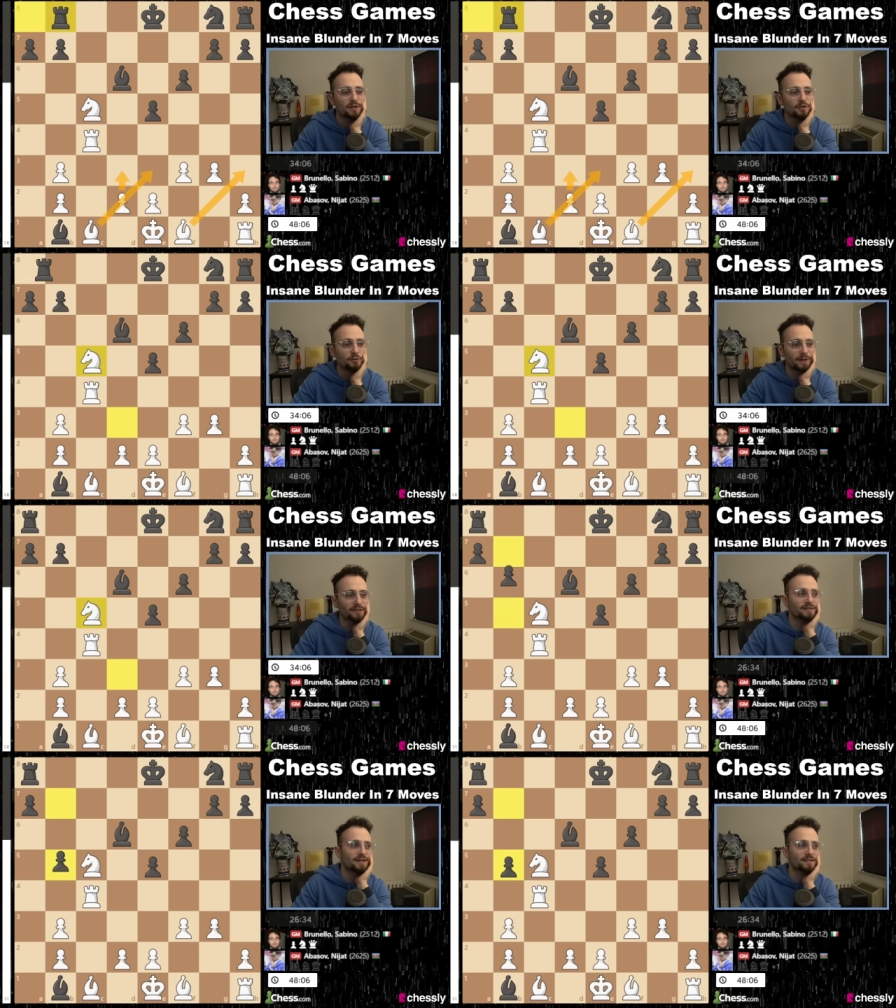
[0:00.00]
So black
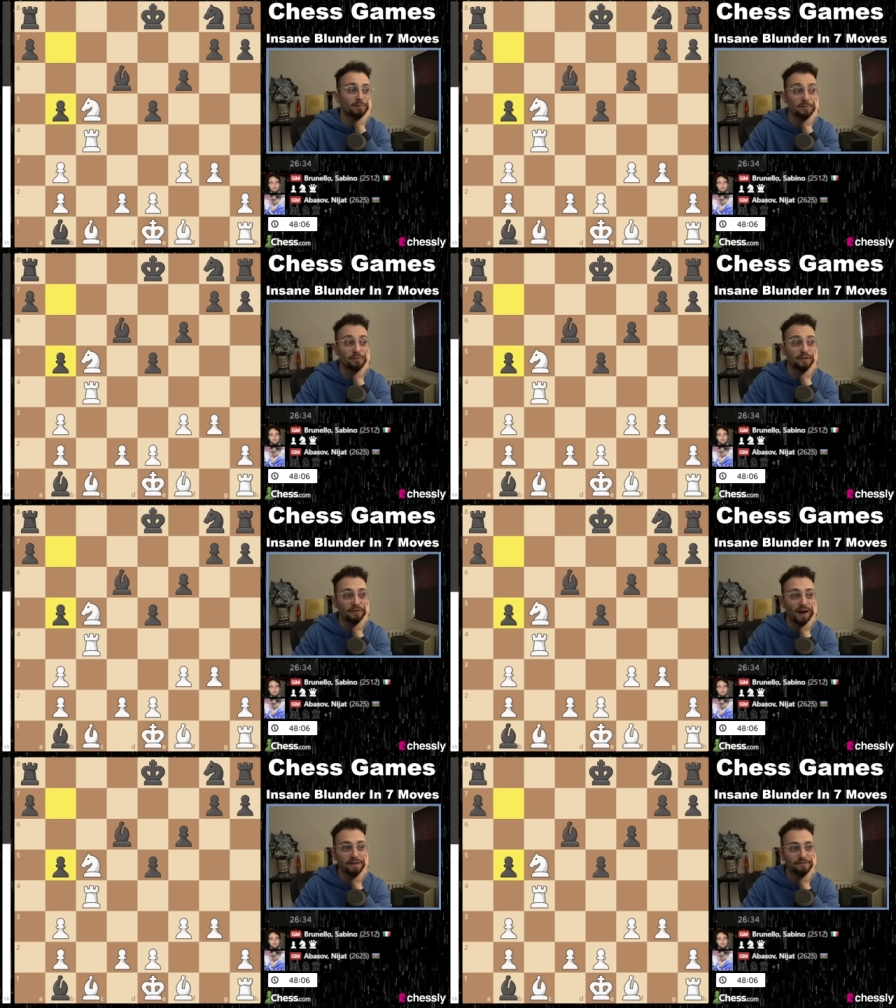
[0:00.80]
decides to play
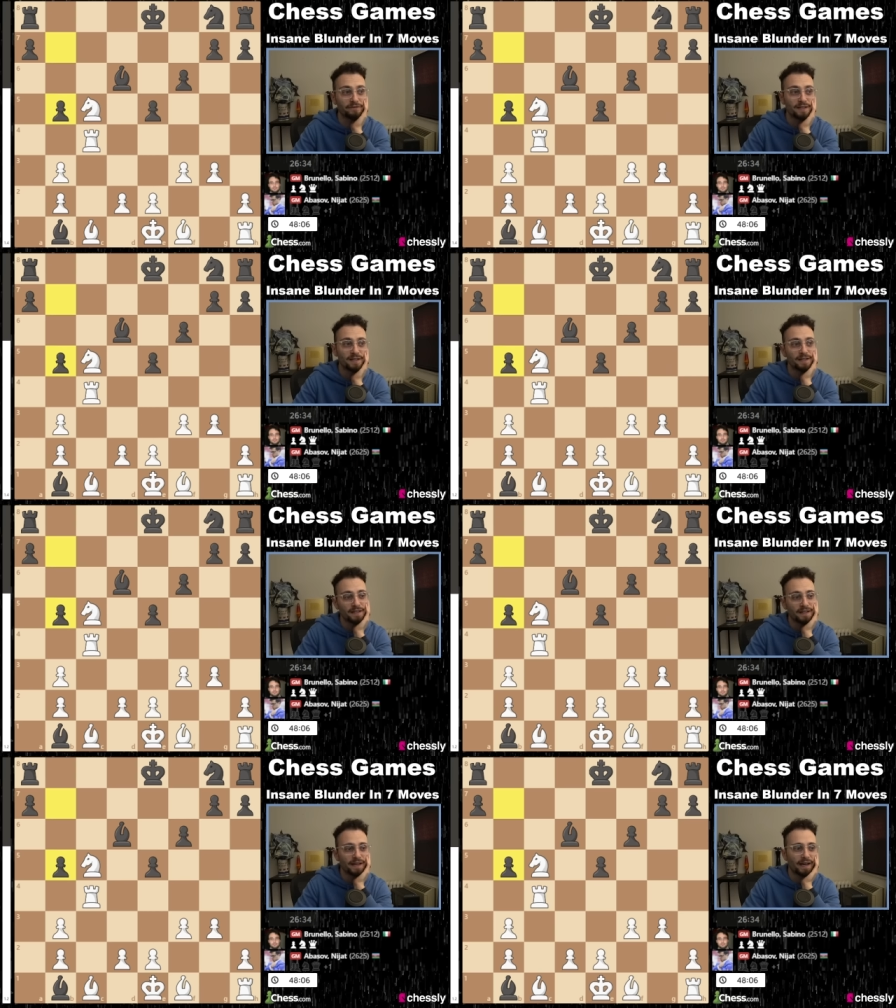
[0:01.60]
b5,
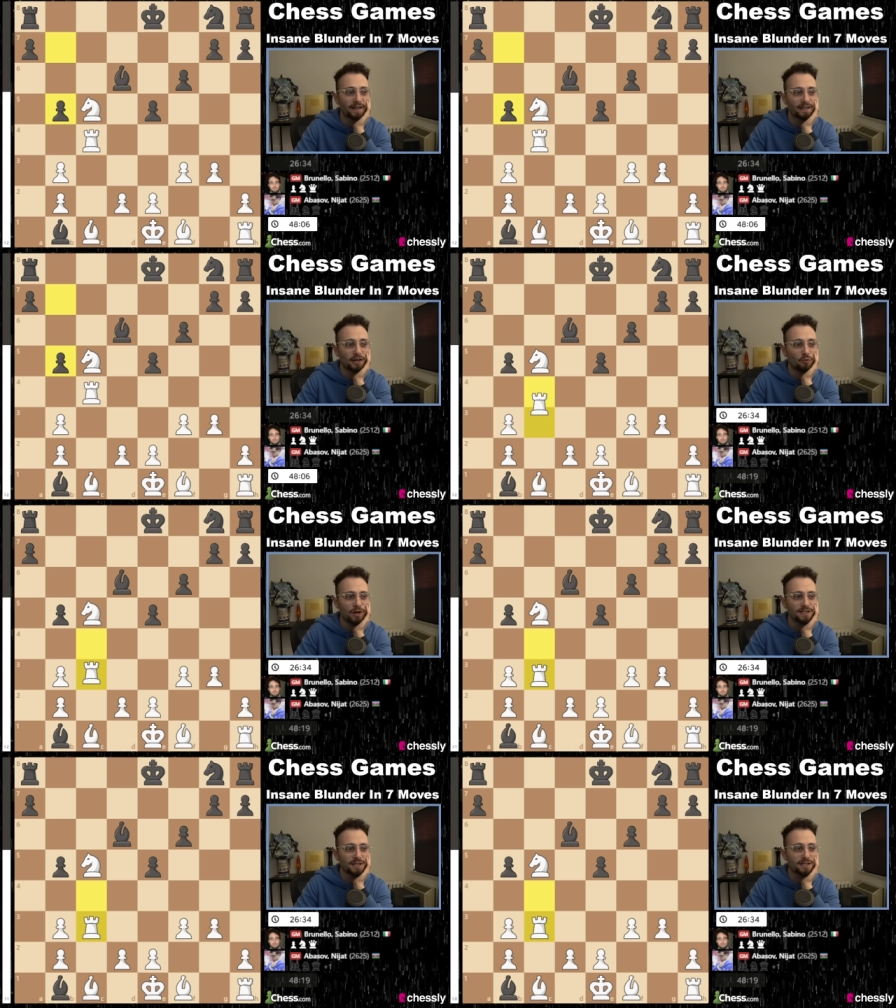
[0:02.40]
and uh,
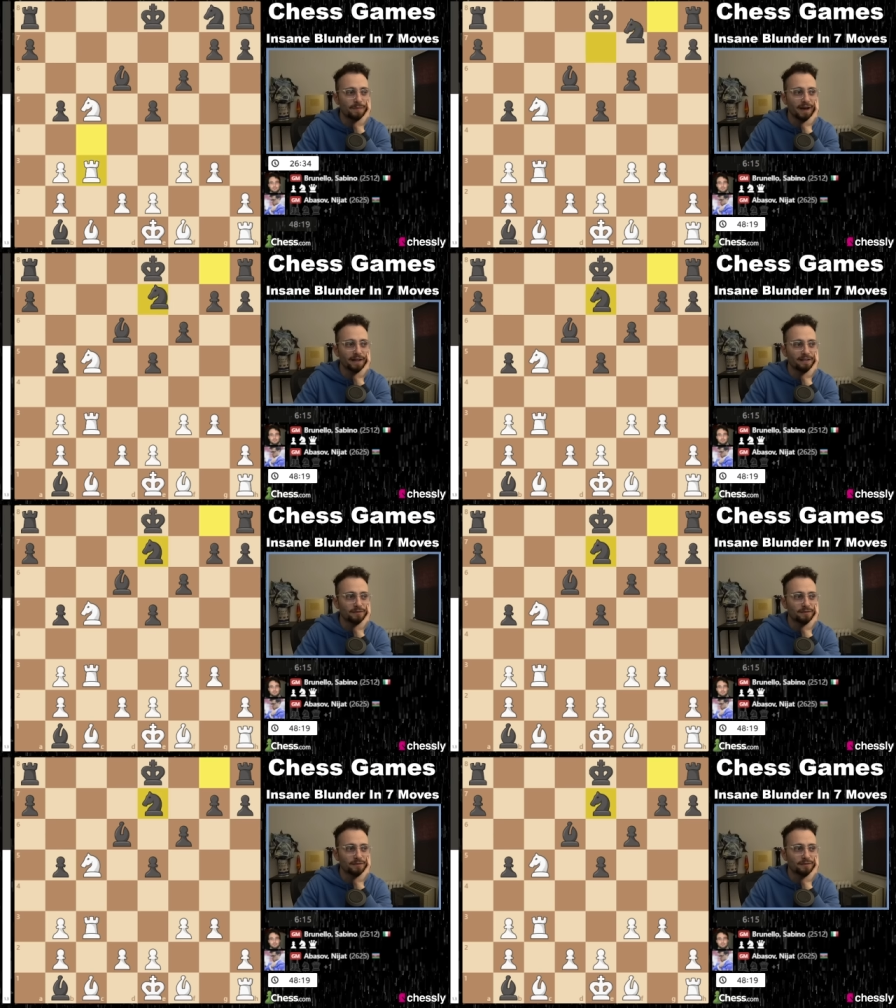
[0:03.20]
white slides back.